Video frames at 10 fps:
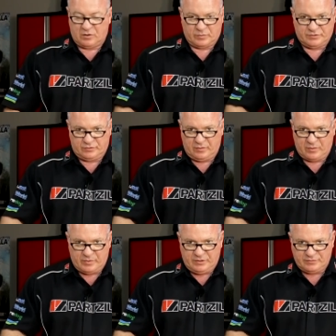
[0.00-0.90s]
Now what you're
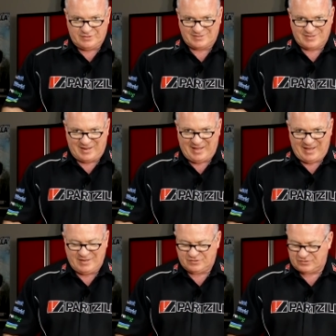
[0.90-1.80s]
doing when you
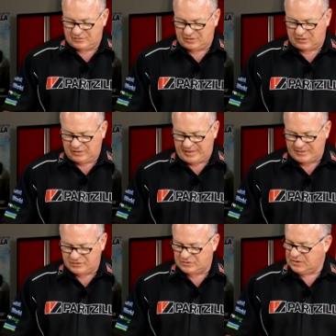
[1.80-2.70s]
disengage the
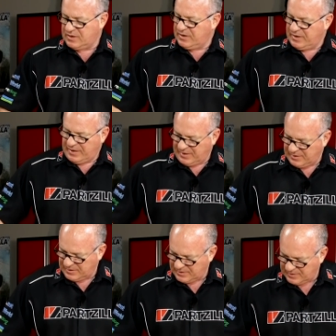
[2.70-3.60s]
clutch,
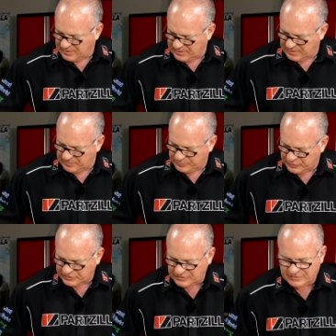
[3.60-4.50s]
it
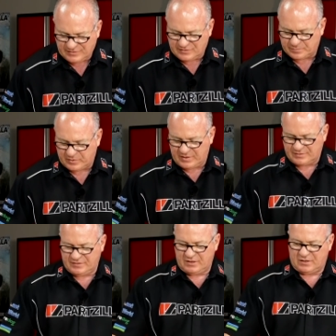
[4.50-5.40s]
pushes these
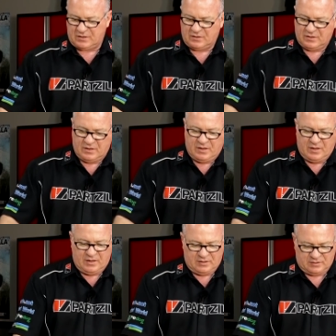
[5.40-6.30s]
springs in,
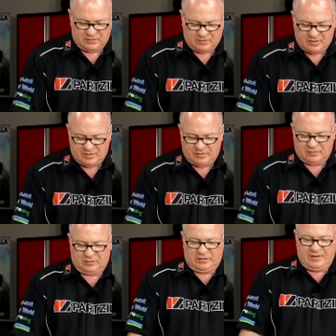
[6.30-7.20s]

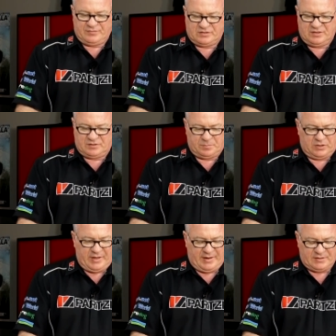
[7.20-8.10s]
lifts this
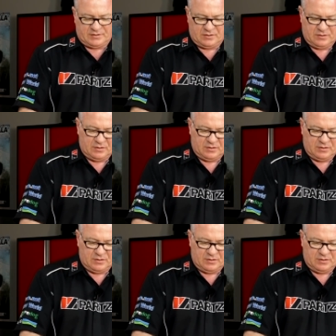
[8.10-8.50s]
plate